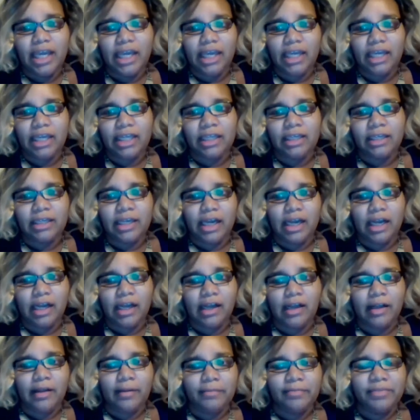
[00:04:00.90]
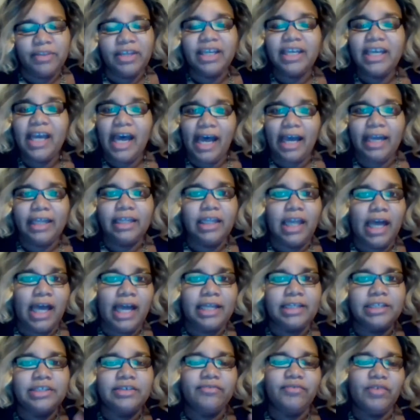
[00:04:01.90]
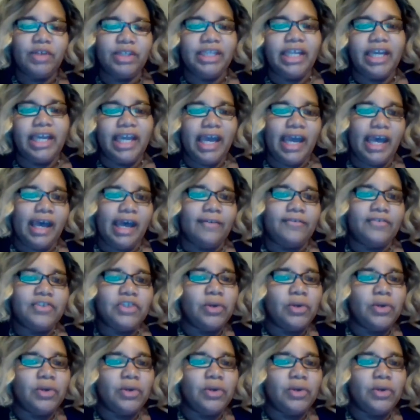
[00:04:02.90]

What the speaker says: in the guidelines of what they have.